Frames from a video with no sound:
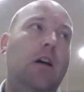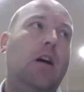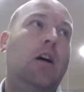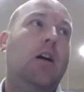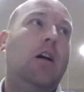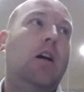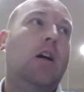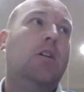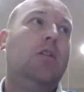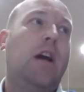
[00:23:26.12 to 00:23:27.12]

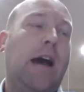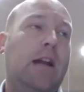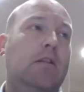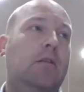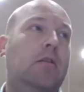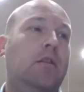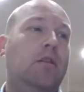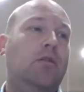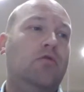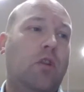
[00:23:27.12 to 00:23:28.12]
a good handle and a
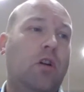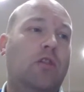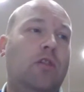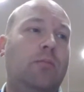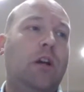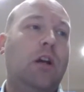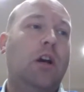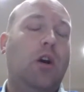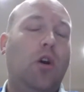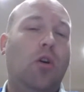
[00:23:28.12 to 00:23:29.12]
good grasp
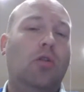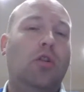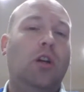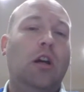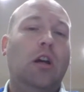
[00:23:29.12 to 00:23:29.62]
on